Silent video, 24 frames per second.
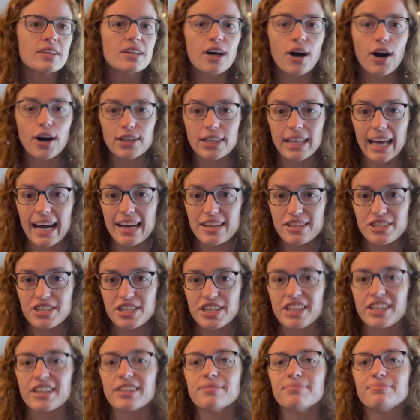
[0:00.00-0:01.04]
on last
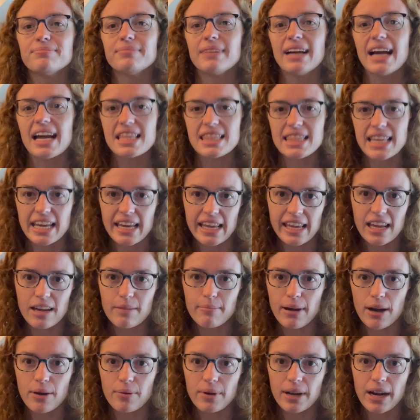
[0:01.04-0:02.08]
year and thinking
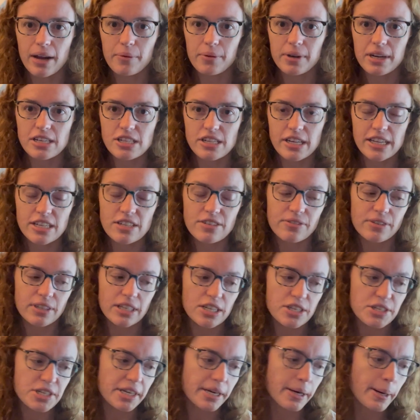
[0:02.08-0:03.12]
about what I want to change for
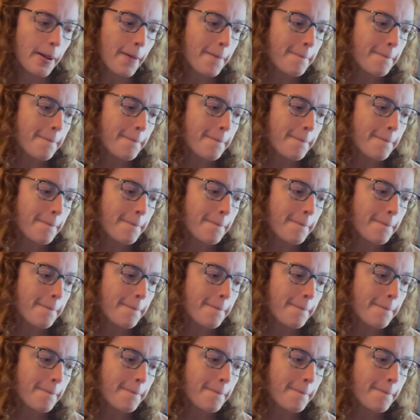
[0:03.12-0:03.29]
this year.